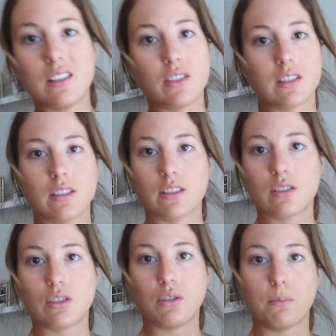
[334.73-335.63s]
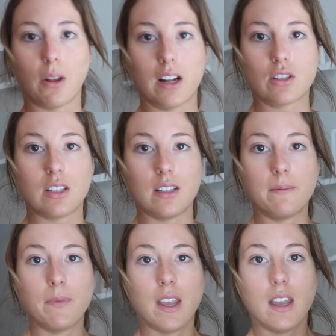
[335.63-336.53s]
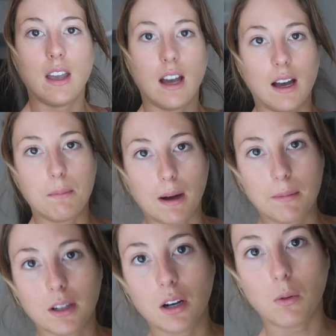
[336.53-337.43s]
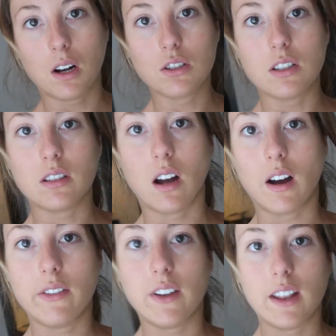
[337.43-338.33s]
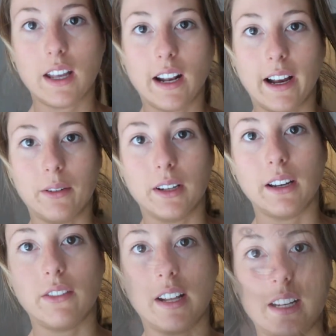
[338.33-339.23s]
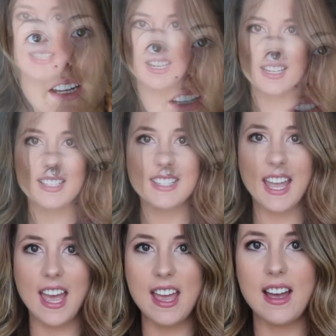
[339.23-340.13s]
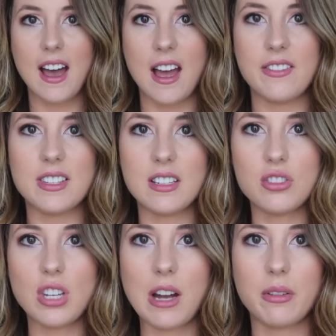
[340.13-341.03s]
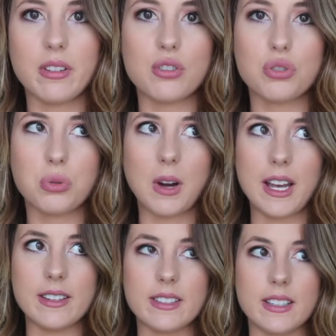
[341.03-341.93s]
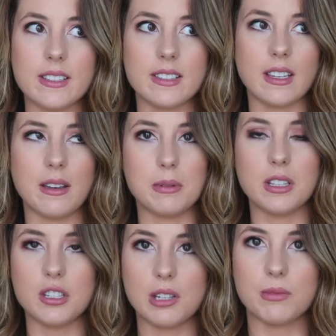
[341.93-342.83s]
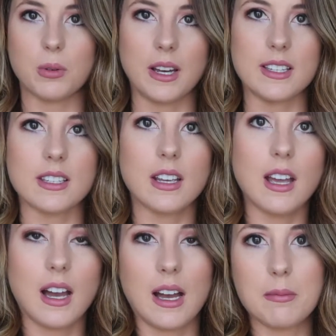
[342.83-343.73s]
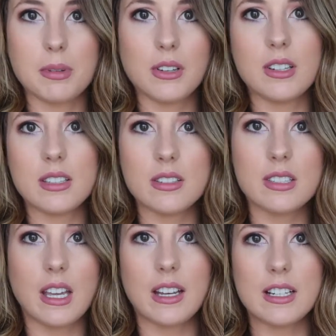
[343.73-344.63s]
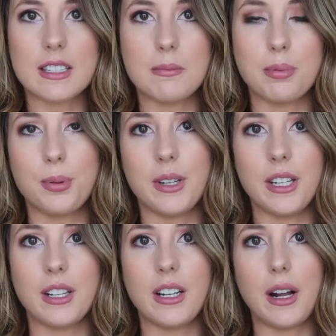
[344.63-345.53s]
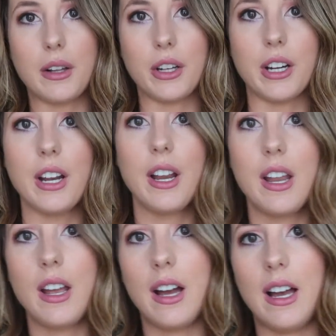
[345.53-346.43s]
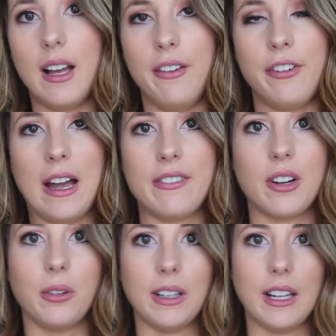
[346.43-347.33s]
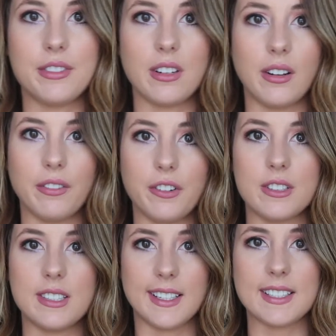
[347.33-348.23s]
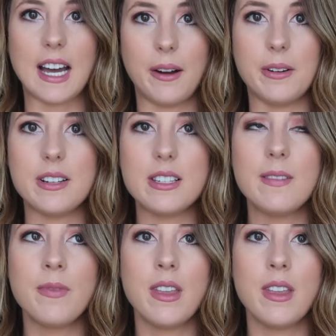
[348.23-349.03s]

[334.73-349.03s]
it just looks too blotchy. But I'm gonna go wash this off and then I will get ready. The next day, I've since showered twice because I've been in the gym twice. But you can still see I got some pretty good color for having only left it on for 6 hours.